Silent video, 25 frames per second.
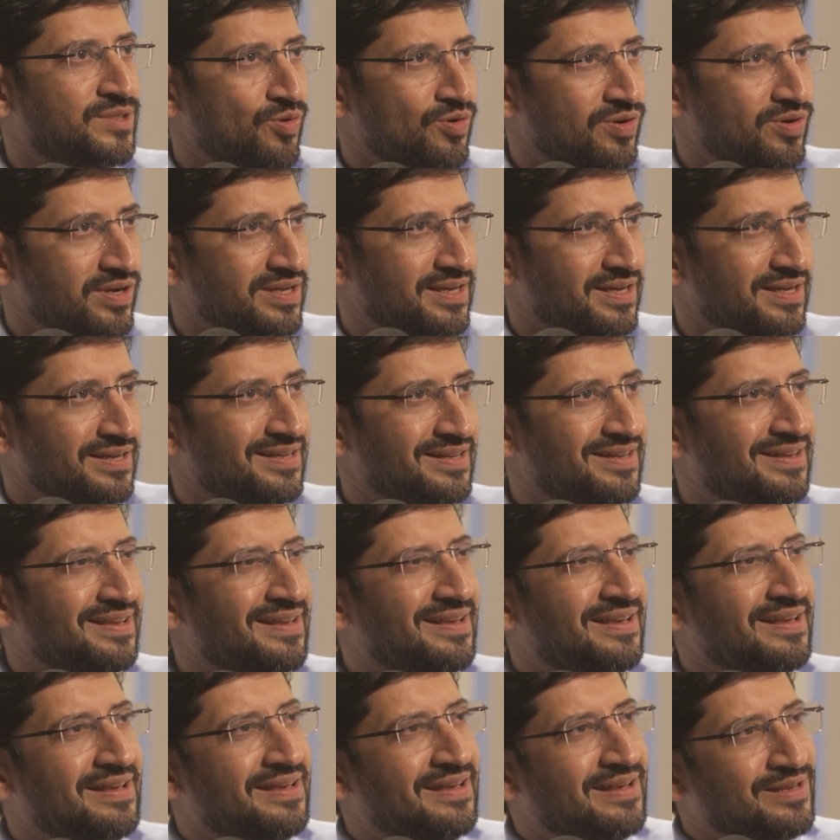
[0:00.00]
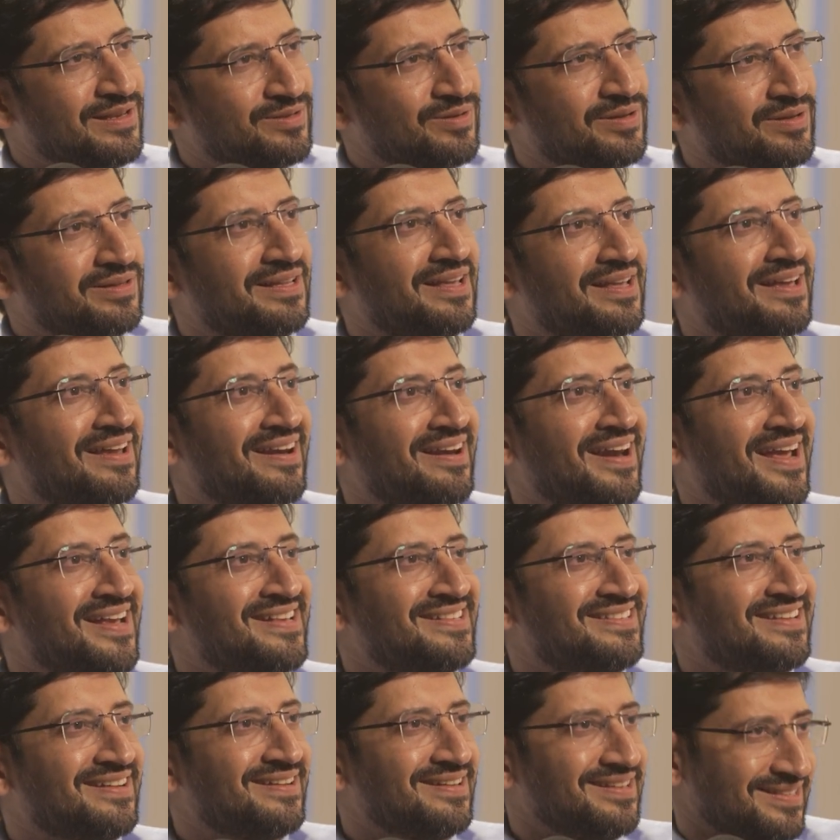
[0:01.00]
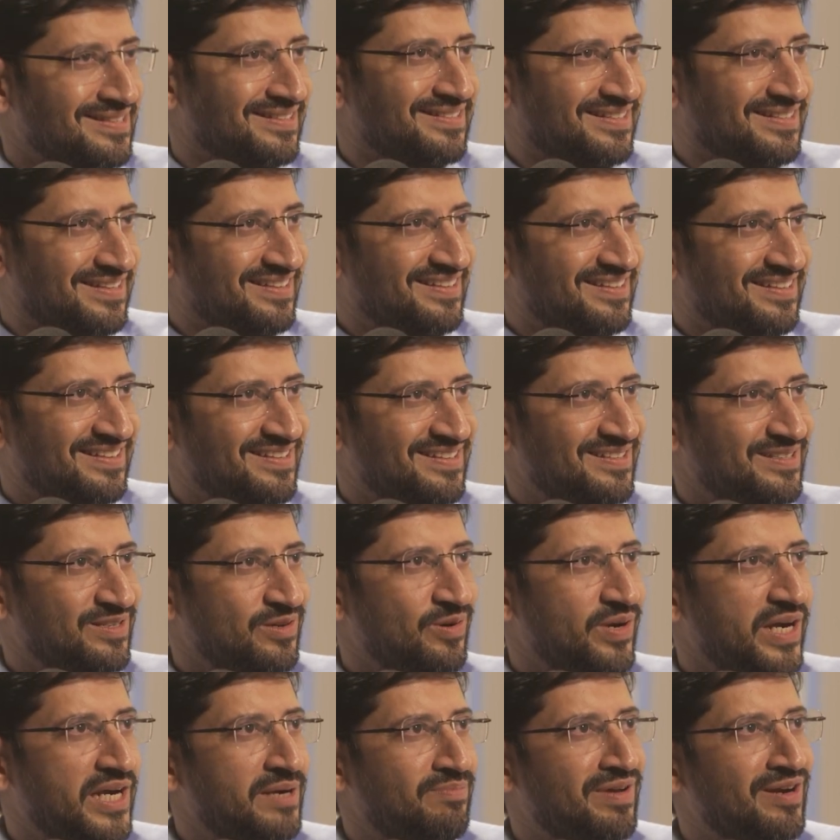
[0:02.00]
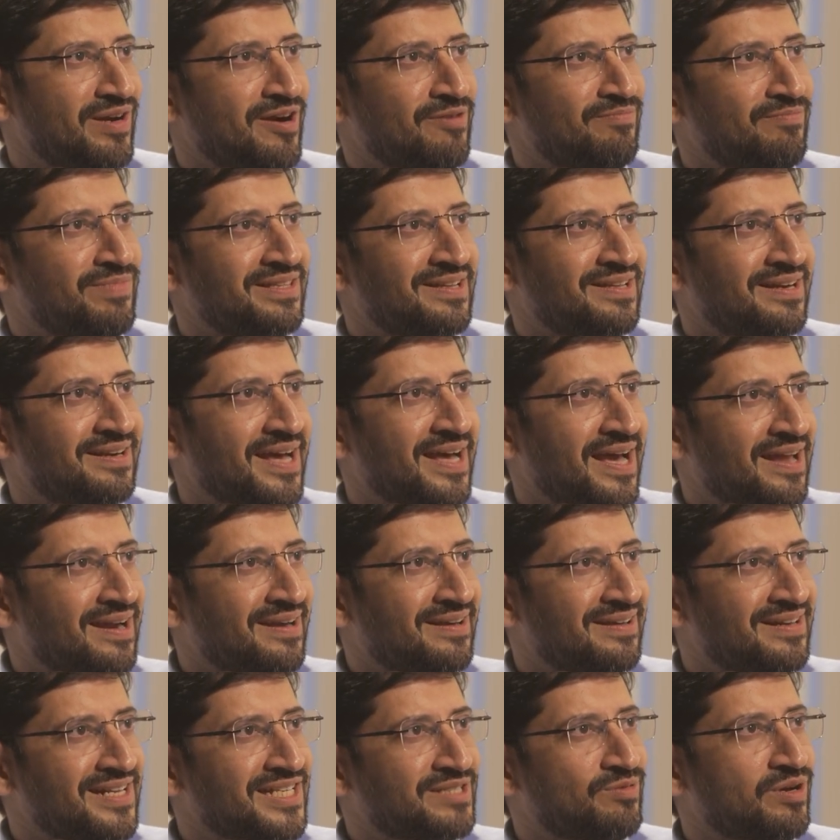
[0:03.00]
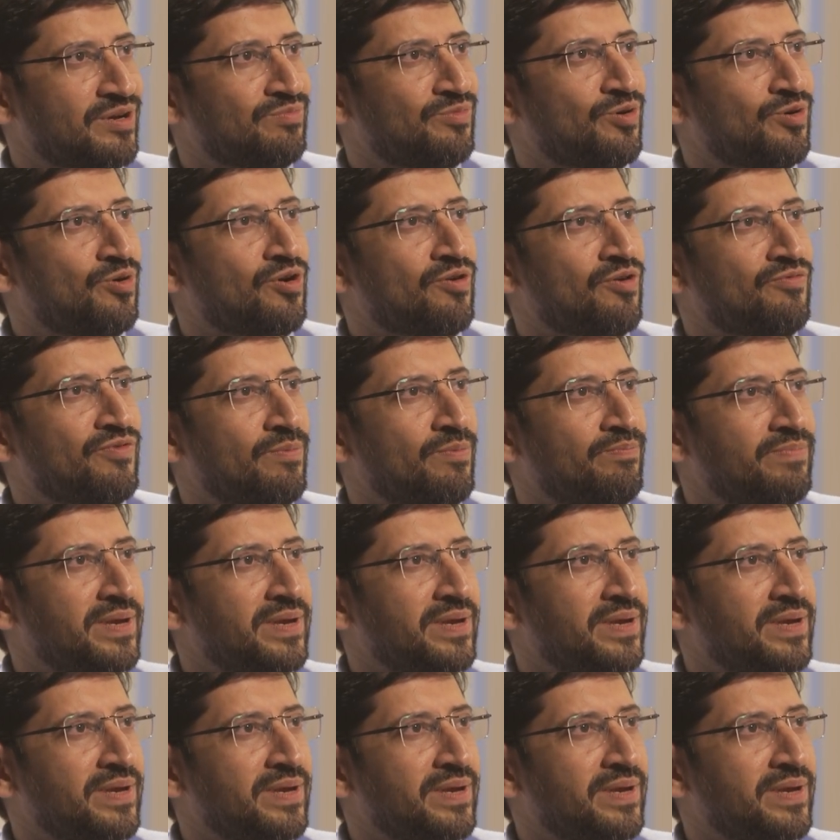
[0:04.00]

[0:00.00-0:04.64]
smoking. So there lies the risk. So it may not be the direct risk, but more of a